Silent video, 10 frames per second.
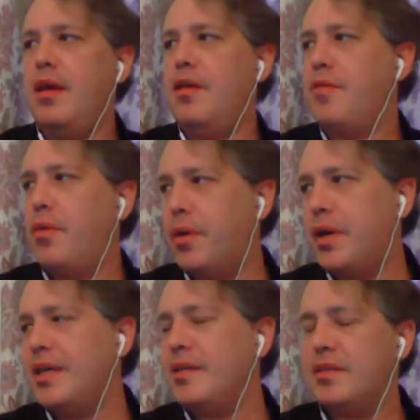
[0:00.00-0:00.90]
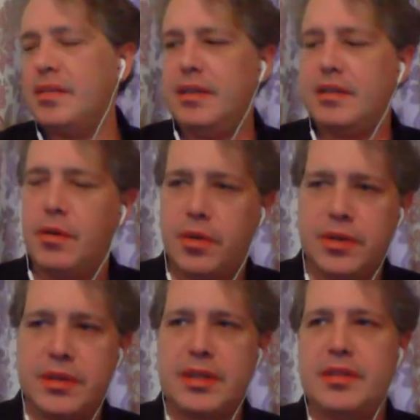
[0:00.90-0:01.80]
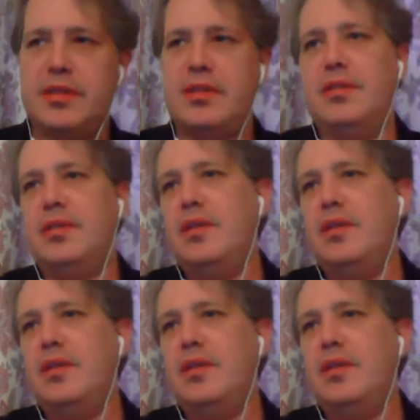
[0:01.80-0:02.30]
and toys and corsets and